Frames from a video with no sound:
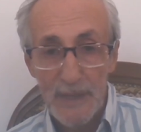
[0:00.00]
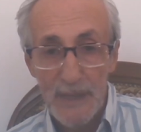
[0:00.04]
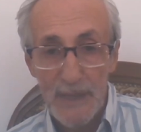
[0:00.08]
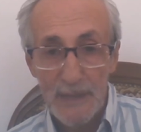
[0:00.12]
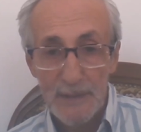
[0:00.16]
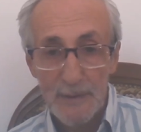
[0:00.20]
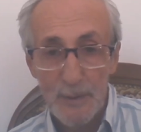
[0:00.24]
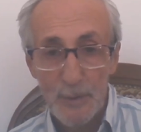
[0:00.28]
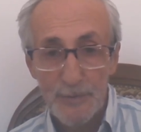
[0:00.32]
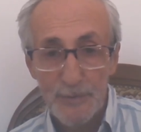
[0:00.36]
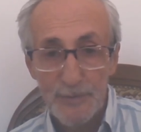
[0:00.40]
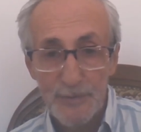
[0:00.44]
and
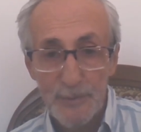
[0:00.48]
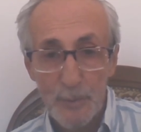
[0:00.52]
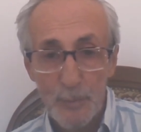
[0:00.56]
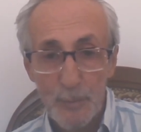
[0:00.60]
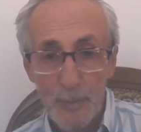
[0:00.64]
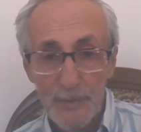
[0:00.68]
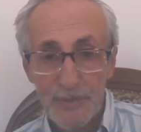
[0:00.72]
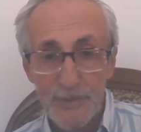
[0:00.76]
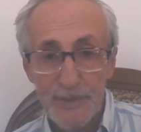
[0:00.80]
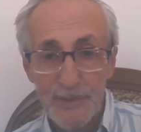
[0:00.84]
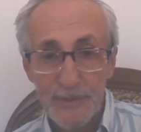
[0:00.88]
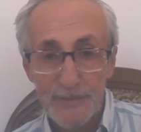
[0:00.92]
also
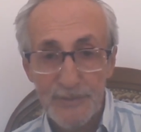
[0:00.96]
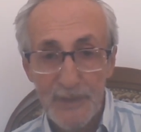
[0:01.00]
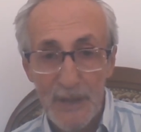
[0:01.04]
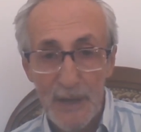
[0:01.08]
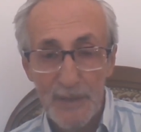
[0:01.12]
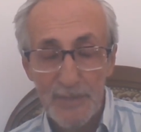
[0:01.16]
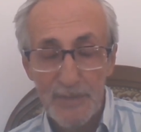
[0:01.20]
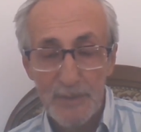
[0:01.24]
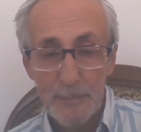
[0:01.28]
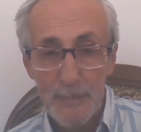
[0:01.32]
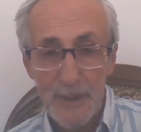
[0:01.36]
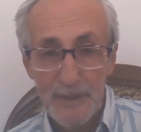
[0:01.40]
what his
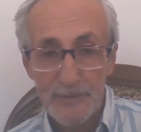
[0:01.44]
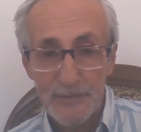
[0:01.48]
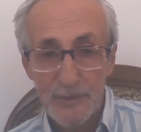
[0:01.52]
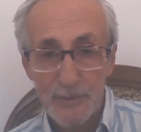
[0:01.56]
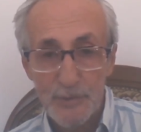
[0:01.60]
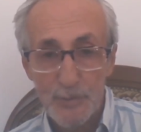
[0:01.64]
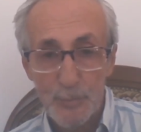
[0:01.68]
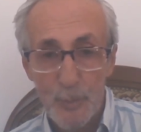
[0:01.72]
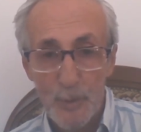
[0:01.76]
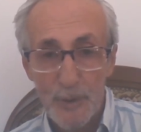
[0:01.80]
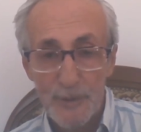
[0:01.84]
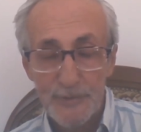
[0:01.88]
other message
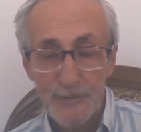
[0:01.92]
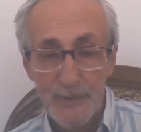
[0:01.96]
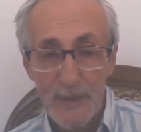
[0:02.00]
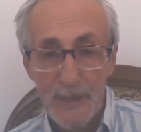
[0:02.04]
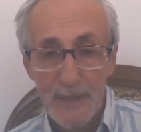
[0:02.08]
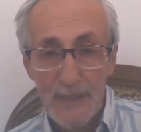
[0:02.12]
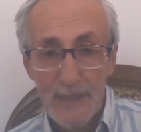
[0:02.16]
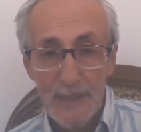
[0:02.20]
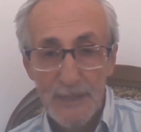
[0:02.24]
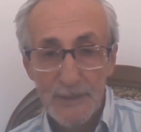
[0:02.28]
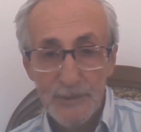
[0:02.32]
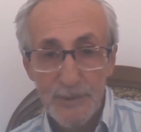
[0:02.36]
was
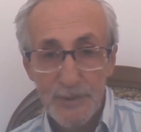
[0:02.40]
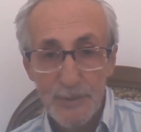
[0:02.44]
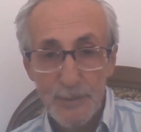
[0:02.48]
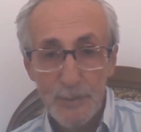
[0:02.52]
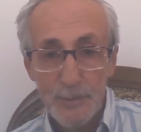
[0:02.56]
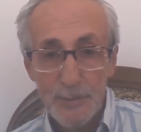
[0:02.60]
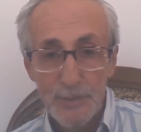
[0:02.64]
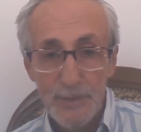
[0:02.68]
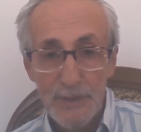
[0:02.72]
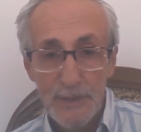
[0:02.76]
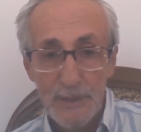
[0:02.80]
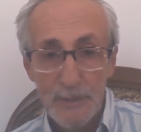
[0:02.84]
to
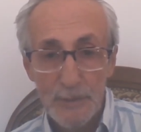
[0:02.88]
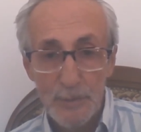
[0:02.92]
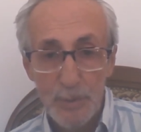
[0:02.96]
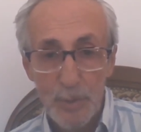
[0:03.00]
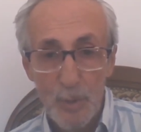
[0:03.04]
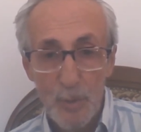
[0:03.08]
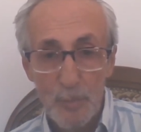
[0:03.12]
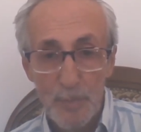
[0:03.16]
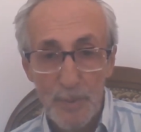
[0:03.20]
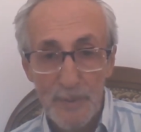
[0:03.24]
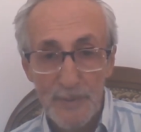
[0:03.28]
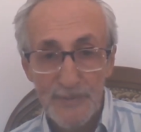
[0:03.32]
the
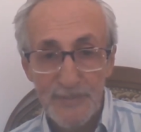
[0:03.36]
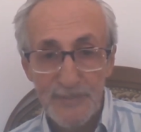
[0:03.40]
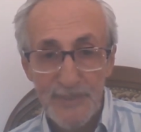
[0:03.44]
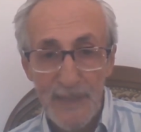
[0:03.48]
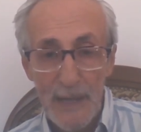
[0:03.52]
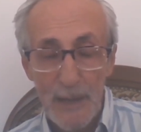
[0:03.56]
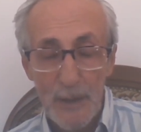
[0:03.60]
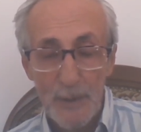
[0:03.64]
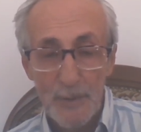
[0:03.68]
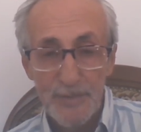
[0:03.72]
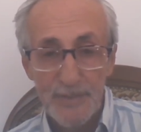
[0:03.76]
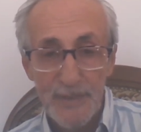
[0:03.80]
Global
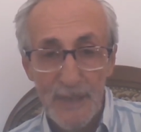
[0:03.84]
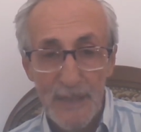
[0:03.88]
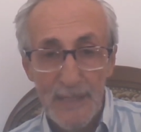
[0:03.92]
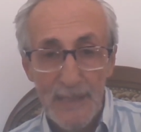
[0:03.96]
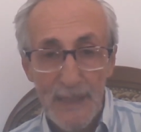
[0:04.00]
South